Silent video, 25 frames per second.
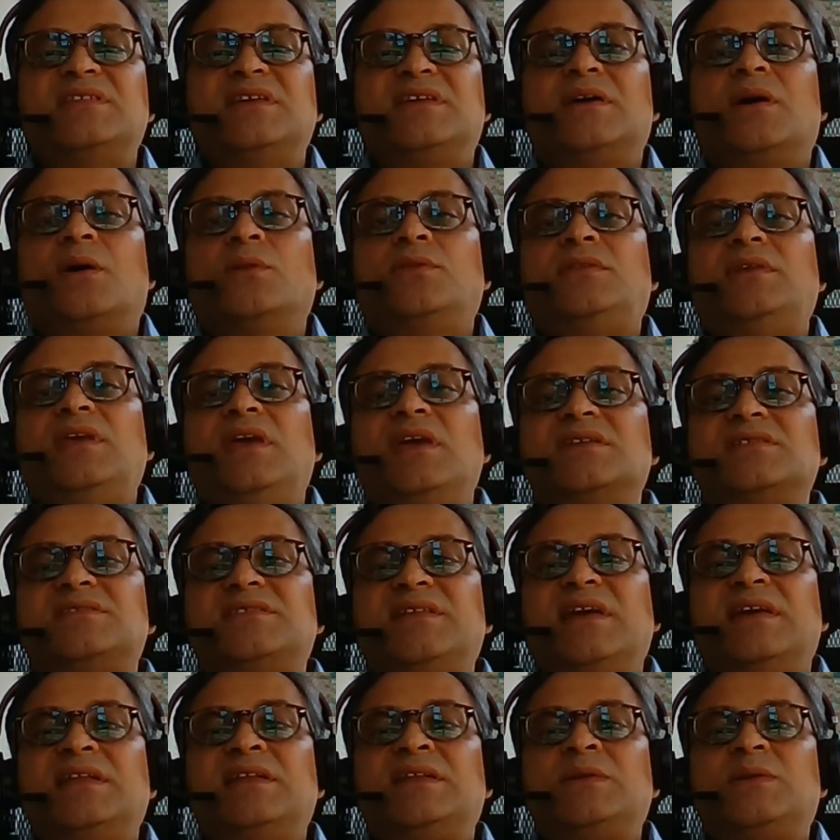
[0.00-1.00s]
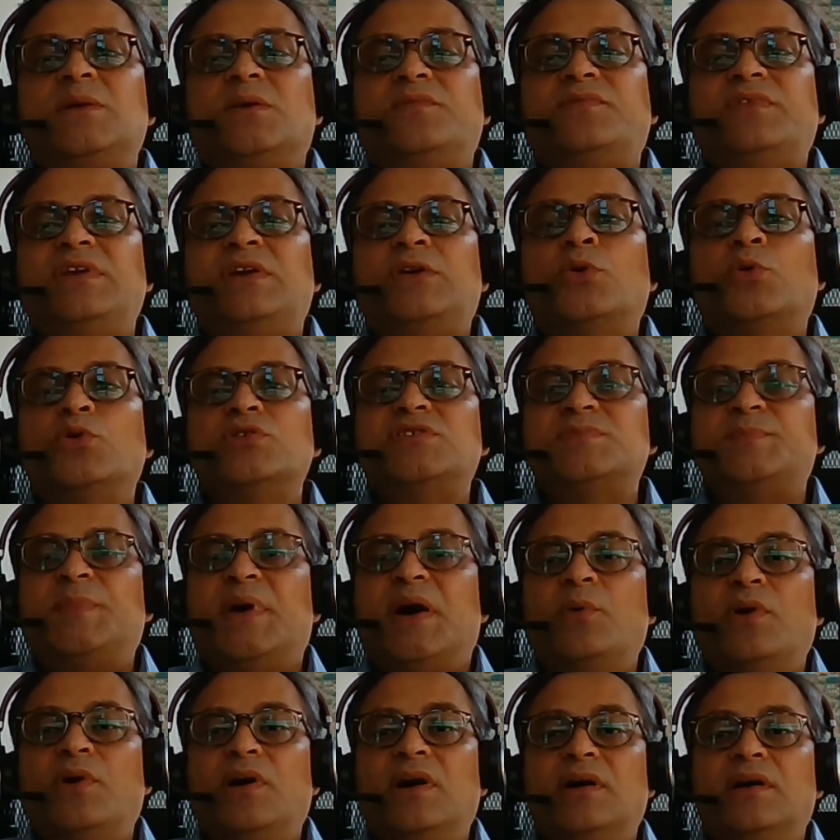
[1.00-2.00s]
set out the extent of the court's
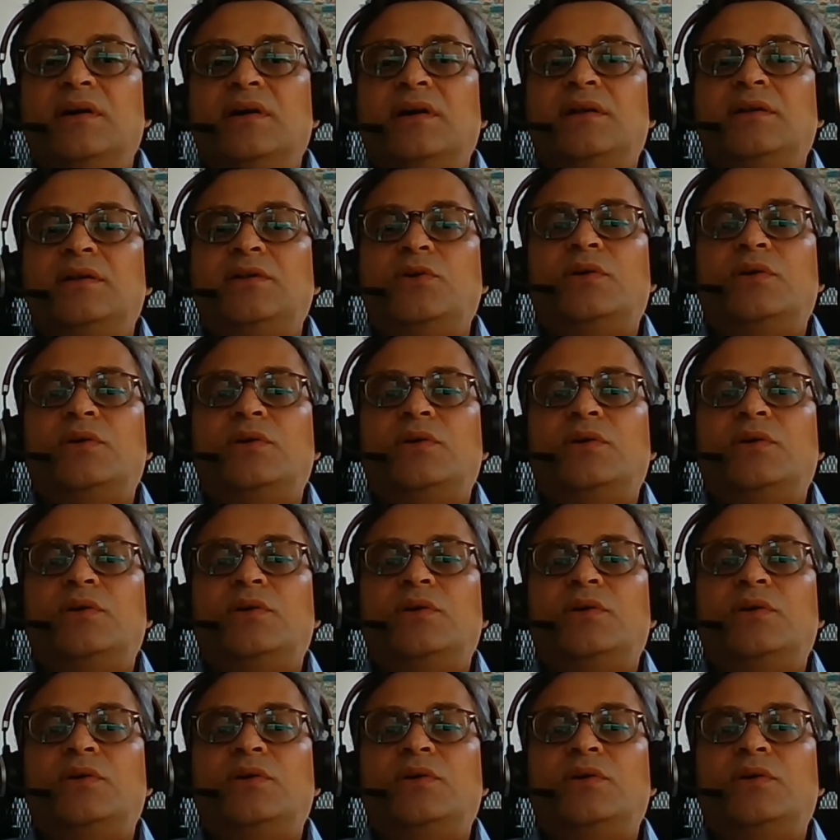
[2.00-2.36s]
power